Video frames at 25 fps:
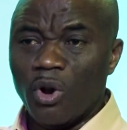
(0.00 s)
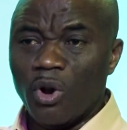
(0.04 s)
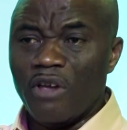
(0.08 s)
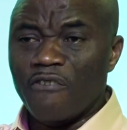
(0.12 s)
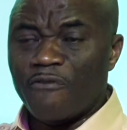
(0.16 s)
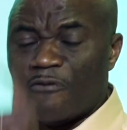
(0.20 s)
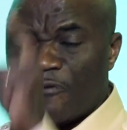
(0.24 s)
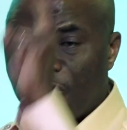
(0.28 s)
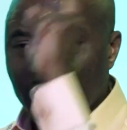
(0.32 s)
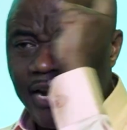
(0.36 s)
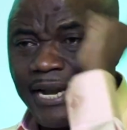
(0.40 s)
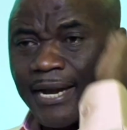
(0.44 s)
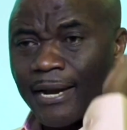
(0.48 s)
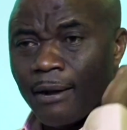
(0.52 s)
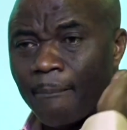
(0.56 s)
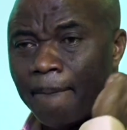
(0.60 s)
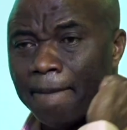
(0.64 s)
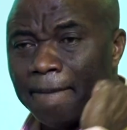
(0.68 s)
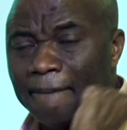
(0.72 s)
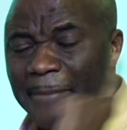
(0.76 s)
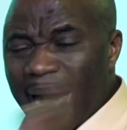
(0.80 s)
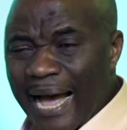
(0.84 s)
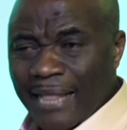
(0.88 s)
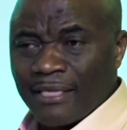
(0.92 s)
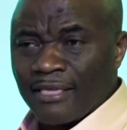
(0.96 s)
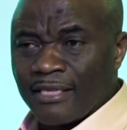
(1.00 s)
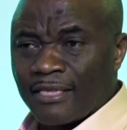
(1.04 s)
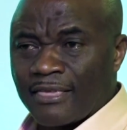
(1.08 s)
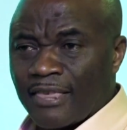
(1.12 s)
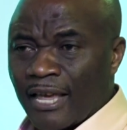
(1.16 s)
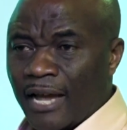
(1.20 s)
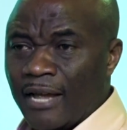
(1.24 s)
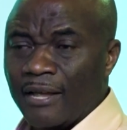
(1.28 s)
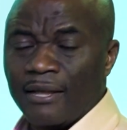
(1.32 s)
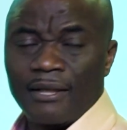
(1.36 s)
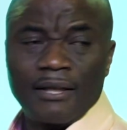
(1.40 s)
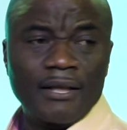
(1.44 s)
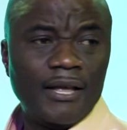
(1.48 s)
within a
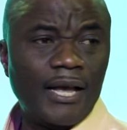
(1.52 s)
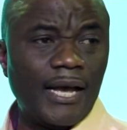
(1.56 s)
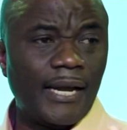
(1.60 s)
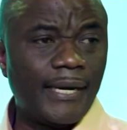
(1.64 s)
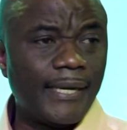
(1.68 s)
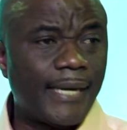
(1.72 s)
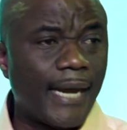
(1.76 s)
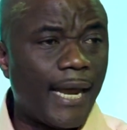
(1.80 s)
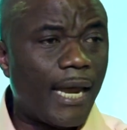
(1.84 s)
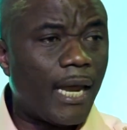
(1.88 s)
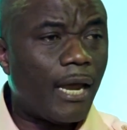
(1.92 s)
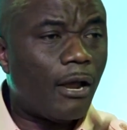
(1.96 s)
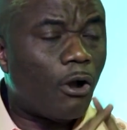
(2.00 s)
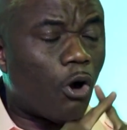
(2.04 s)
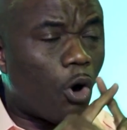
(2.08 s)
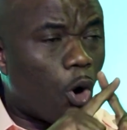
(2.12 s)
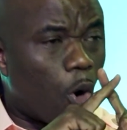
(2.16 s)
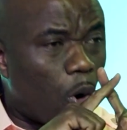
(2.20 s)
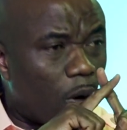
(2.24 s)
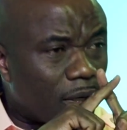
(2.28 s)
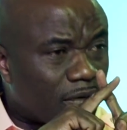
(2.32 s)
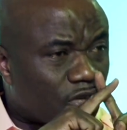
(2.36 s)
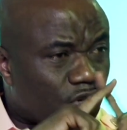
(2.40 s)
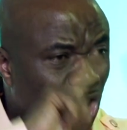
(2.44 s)
month and they